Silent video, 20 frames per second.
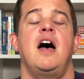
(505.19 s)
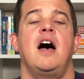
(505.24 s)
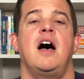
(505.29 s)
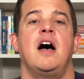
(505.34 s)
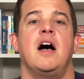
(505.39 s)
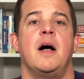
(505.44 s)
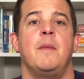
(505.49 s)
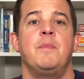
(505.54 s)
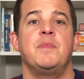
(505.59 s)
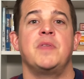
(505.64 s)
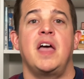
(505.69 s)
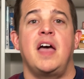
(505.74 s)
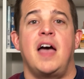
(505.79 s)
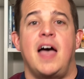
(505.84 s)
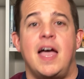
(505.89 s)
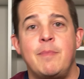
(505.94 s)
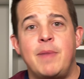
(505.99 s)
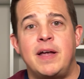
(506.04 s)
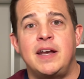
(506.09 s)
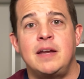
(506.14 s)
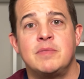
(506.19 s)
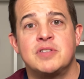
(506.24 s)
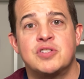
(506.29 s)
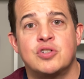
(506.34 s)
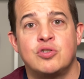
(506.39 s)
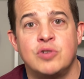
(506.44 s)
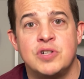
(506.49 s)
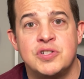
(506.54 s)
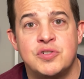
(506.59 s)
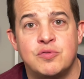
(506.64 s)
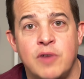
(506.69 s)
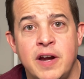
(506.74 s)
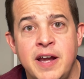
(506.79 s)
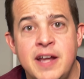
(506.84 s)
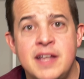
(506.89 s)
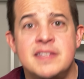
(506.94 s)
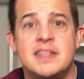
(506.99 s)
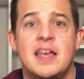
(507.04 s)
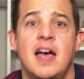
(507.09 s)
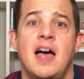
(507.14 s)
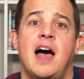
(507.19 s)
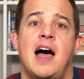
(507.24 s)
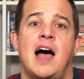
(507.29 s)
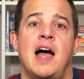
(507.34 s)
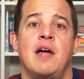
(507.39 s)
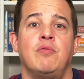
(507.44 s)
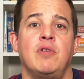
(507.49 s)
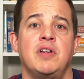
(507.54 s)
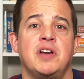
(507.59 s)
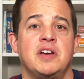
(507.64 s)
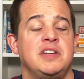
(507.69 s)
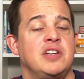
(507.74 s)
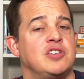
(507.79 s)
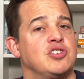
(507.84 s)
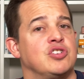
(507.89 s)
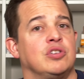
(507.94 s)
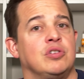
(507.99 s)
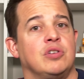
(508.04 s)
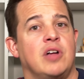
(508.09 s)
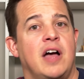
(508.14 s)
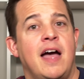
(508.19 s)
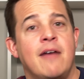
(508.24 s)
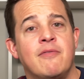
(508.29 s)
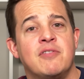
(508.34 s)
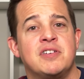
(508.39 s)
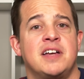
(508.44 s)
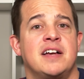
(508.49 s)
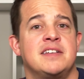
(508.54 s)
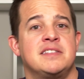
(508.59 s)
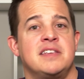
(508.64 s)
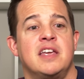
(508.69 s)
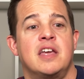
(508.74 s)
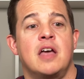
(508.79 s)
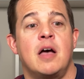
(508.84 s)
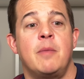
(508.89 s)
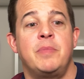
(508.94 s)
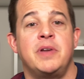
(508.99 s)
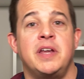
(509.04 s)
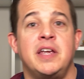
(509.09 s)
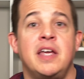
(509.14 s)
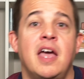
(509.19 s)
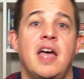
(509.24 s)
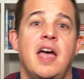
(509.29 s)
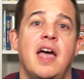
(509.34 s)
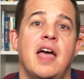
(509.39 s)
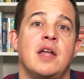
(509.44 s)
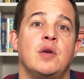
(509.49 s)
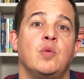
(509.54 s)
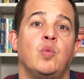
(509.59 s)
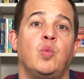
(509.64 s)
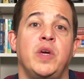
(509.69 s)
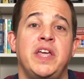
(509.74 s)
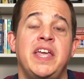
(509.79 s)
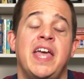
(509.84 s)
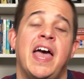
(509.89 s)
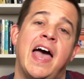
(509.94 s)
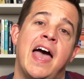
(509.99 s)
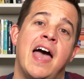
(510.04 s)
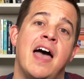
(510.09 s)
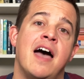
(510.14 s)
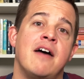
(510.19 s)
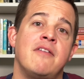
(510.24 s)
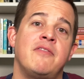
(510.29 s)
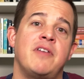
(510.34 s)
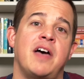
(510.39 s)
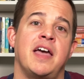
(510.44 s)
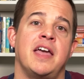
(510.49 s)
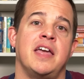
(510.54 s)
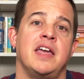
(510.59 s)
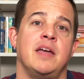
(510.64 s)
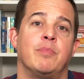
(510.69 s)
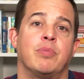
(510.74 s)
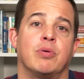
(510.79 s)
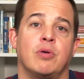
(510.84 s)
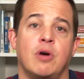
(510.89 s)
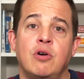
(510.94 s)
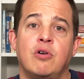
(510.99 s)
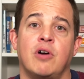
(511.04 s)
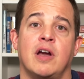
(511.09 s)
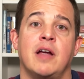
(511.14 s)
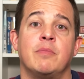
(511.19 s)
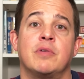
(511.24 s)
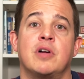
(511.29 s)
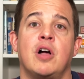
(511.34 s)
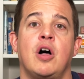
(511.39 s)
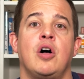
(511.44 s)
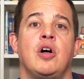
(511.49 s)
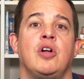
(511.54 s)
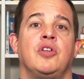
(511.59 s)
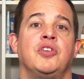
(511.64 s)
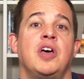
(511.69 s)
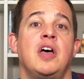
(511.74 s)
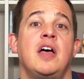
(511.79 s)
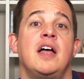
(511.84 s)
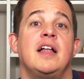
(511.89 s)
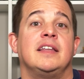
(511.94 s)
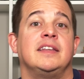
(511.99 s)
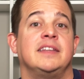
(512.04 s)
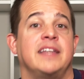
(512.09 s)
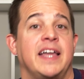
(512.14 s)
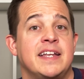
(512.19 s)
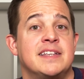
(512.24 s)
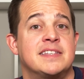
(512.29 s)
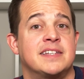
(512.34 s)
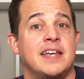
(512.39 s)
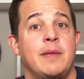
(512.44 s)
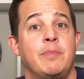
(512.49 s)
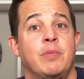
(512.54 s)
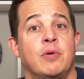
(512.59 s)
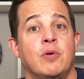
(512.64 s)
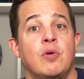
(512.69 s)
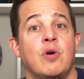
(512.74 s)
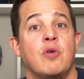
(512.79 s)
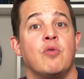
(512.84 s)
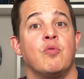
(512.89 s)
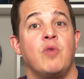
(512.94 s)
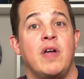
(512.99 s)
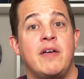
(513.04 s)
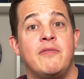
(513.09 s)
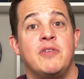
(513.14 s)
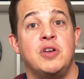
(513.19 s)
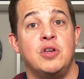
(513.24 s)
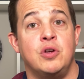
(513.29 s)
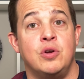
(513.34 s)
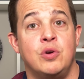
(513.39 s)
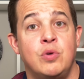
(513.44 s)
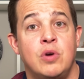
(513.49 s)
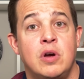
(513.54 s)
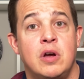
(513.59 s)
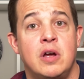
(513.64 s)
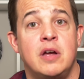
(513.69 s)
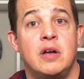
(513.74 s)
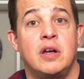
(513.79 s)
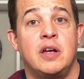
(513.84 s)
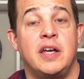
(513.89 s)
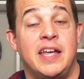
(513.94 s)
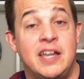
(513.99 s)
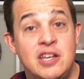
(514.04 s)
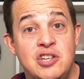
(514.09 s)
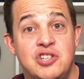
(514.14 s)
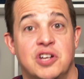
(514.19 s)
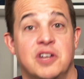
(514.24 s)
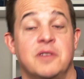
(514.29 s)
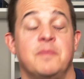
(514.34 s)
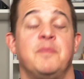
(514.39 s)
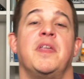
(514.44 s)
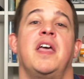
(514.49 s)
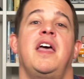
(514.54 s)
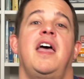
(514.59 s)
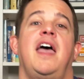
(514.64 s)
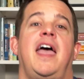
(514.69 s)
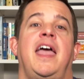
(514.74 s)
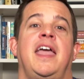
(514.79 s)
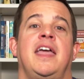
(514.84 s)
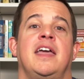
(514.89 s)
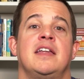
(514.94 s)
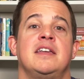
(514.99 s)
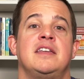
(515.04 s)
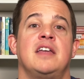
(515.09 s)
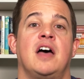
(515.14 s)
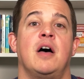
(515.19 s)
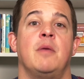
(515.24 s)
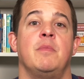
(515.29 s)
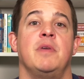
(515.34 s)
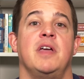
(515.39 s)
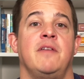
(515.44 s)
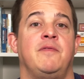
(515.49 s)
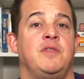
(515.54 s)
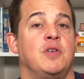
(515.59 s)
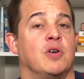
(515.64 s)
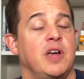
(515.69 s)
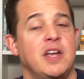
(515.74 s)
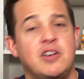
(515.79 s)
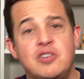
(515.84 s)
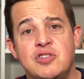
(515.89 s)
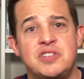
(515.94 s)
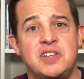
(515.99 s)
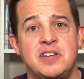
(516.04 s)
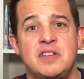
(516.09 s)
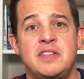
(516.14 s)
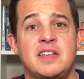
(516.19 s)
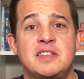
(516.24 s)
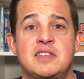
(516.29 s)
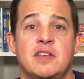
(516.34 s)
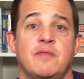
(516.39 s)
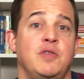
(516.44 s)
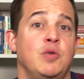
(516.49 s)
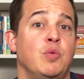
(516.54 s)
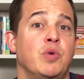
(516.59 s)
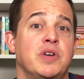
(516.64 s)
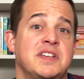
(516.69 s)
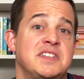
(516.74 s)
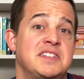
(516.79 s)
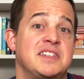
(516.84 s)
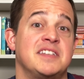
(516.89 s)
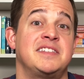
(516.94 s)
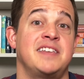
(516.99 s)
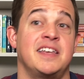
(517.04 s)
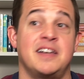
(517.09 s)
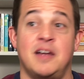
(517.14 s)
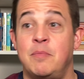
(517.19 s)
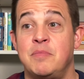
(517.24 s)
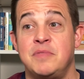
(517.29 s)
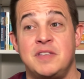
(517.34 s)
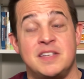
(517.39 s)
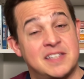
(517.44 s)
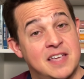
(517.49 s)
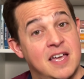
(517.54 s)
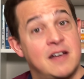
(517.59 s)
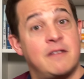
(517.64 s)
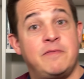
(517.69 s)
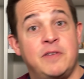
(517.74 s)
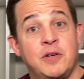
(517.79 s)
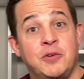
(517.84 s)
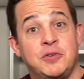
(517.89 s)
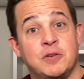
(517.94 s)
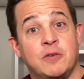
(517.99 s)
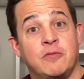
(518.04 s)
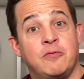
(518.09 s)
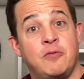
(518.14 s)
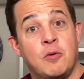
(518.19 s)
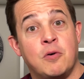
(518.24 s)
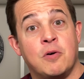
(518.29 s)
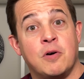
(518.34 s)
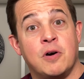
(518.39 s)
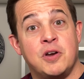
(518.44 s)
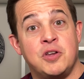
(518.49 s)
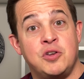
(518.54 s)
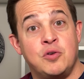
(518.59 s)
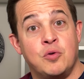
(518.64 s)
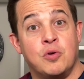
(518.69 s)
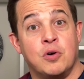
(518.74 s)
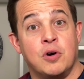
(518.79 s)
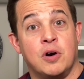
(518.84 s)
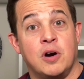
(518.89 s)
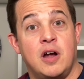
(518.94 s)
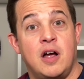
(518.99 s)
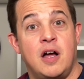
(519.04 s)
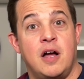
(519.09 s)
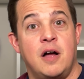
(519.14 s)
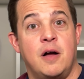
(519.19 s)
Hey, my name is Chris Rains. I run a digital advertising company, and we have a program called Landscaper Revenue Engine. And if you're interested in this, if you want us to set up this kind of filter for your